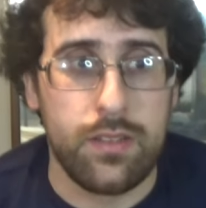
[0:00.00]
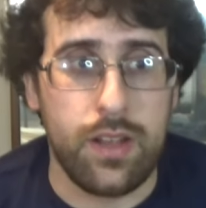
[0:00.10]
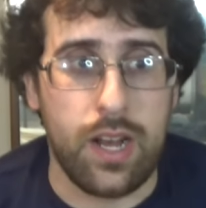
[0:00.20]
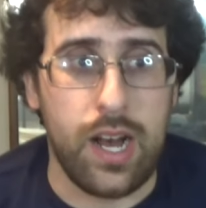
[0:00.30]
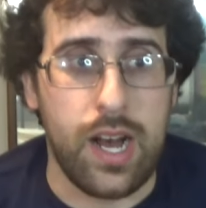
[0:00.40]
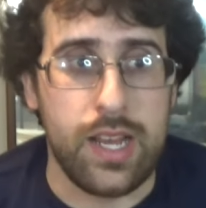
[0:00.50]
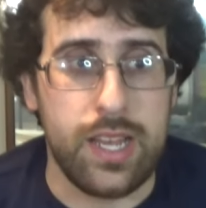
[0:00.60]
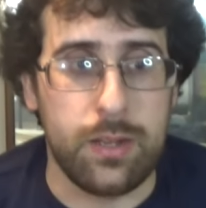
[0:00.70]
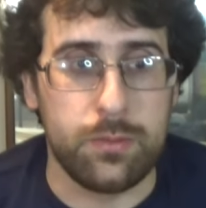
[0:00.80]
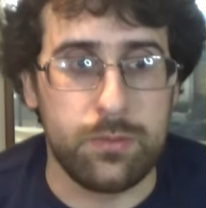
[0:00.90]
uh,
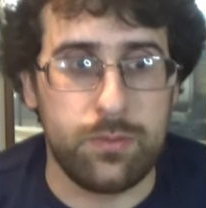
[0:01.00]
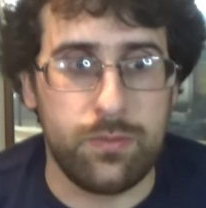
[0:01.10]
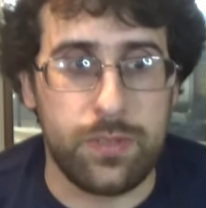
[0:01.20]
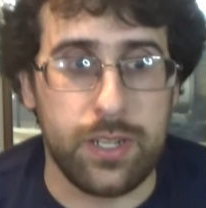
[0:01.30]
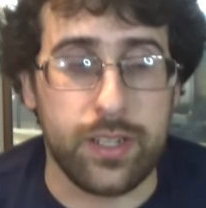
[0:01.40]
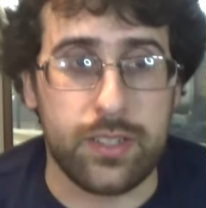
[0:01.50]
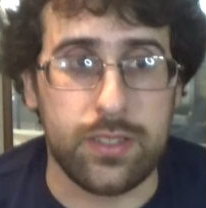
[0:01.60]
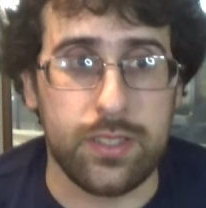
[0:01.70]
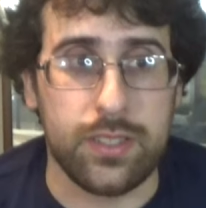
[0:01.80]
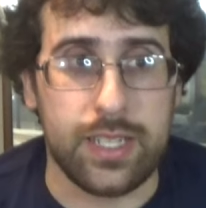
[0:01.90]
it, very
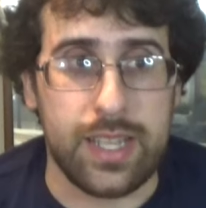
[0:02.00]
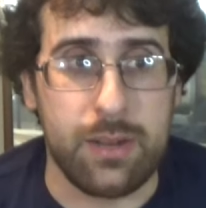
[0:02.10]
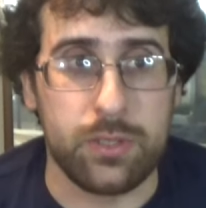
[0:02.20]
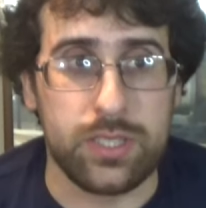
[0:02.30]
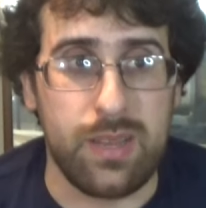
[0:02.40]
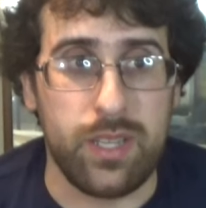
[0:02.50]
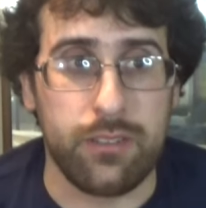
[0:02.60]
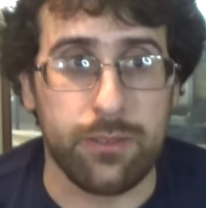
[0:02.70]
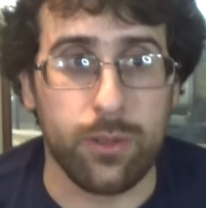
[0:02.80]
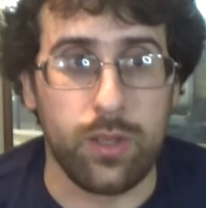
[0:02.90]
clear that that was
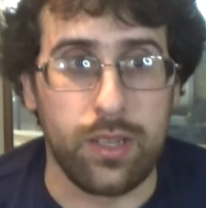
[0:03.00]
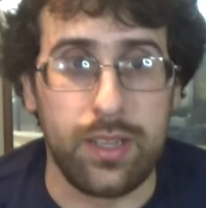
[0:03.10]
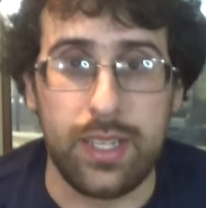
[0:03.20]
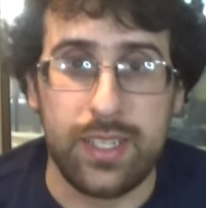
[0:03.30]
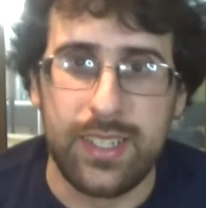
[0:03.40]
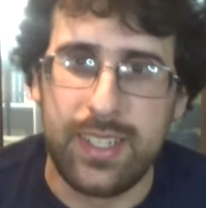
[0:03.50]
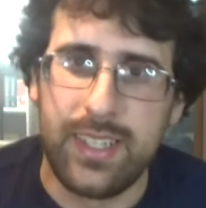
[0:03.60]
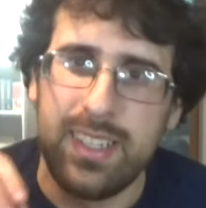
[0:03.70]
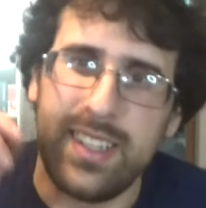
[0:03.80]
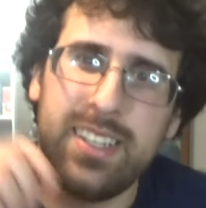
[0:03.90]
aiming for a li
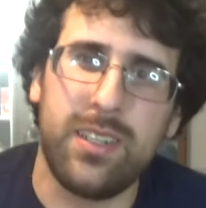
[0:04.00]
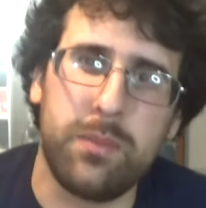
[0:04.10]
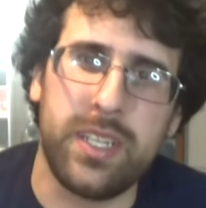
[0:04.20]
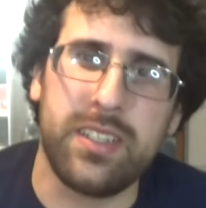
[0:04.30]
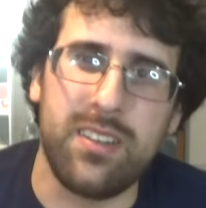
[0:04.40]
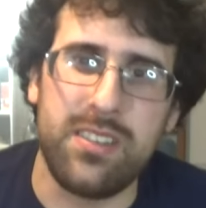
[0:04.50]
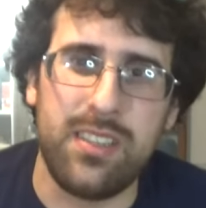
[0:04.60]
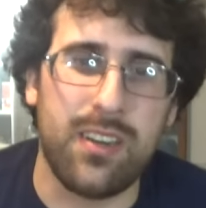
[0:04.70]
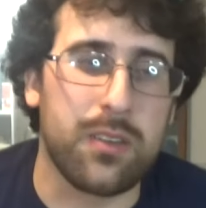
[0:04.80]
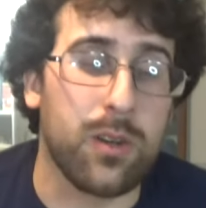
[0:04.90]
little bit
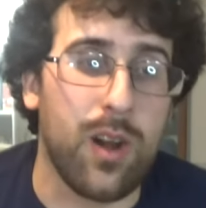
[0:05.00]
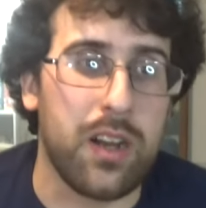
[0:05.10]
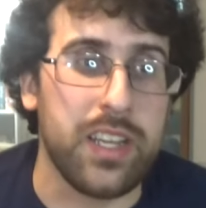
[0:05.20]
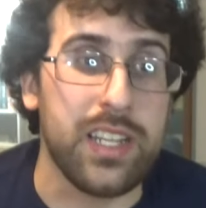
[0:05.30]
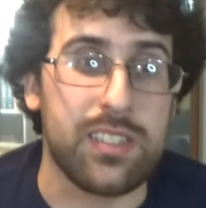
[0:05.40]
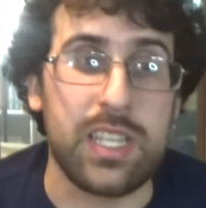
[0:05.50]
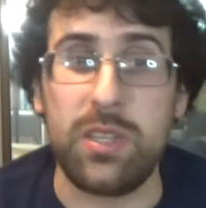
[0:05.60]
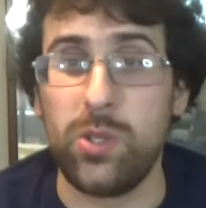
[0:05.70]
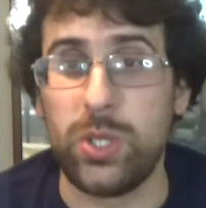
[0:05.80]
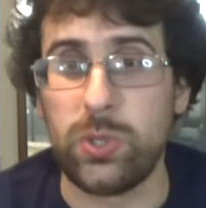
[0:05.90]
younger audience than
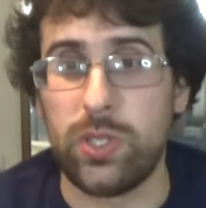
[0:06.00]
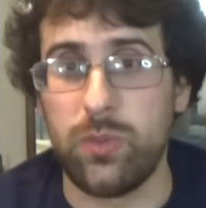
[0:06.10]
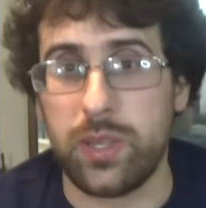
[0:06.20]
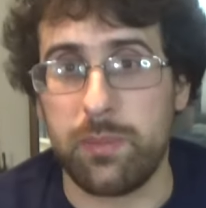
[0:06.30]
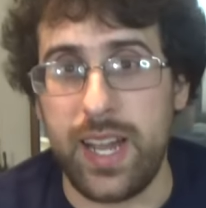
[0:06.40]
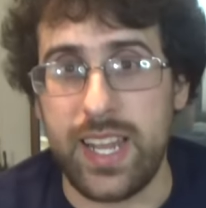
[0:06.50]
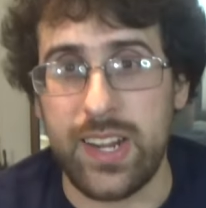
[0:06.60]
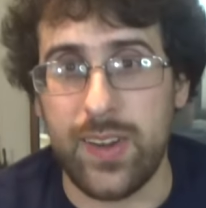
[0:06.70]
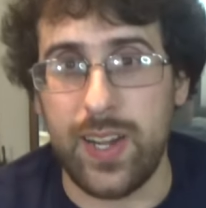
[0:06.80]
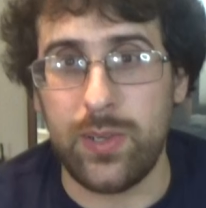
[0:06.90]
usual with My
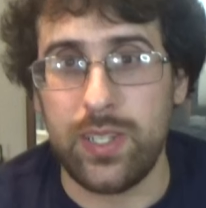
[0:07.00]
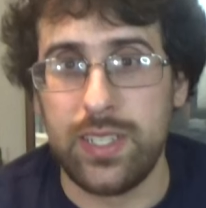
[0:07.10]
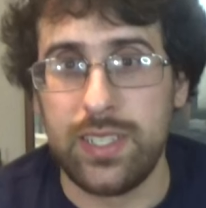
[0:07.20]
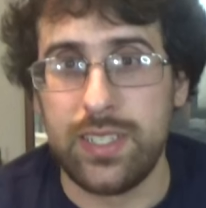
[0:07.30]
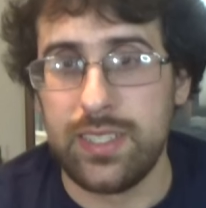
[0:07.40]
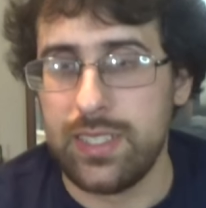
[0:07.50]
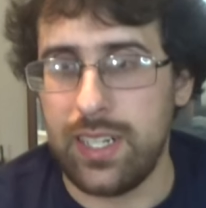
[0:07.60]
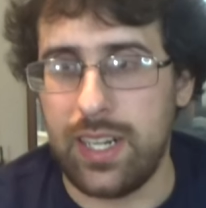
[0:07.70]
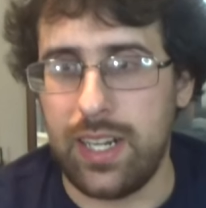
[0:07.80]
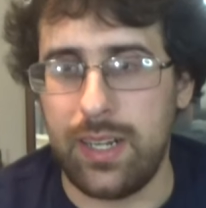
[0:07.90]
Hero.
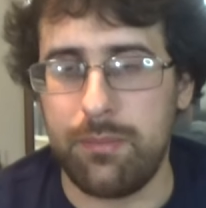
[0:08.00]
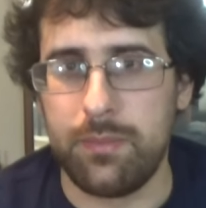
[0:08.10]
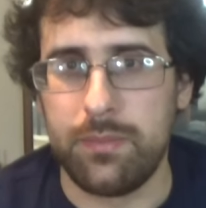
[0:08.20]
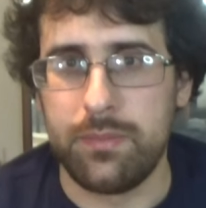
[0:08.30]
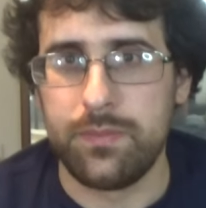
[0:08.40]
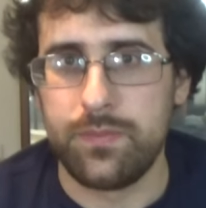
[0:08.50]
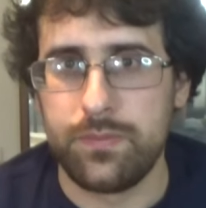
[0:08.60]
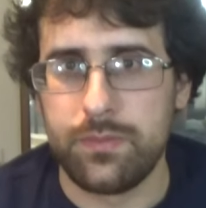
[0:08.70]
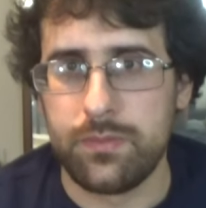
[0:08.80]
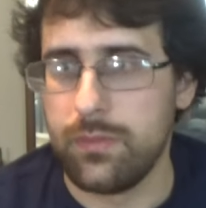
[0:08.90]
Um,
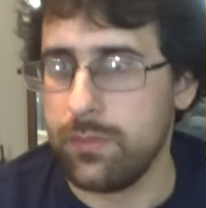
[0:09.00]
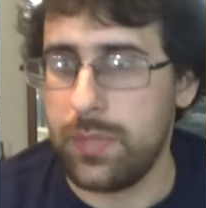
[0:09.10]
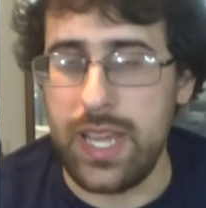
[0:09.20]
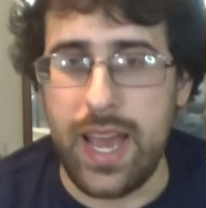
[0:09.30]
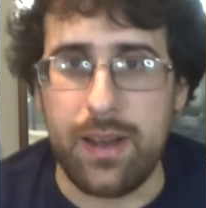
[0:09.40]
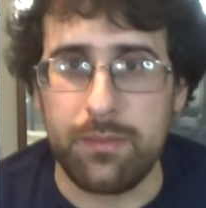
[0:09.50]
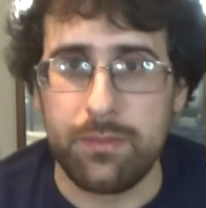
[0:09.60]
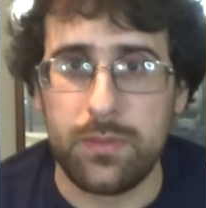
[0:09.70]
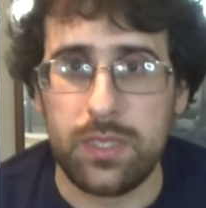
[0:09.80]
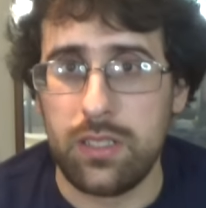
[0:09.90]
but yeah,
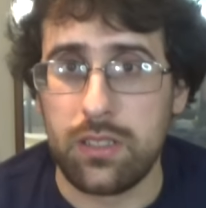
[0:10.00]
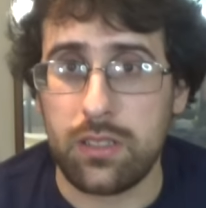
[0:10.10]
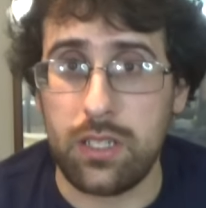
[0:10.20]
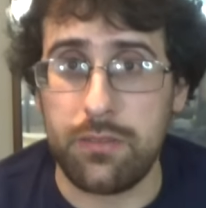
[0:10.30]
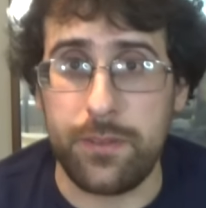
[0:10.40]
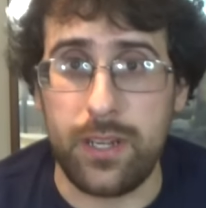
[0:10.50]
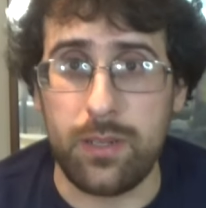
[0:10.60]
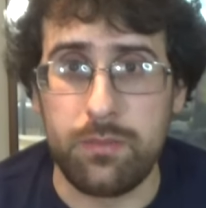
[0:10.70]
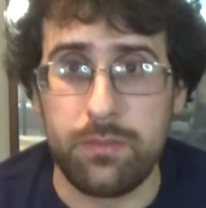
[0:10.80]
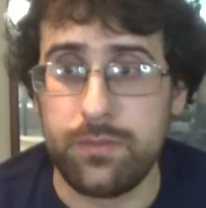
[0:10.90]
good film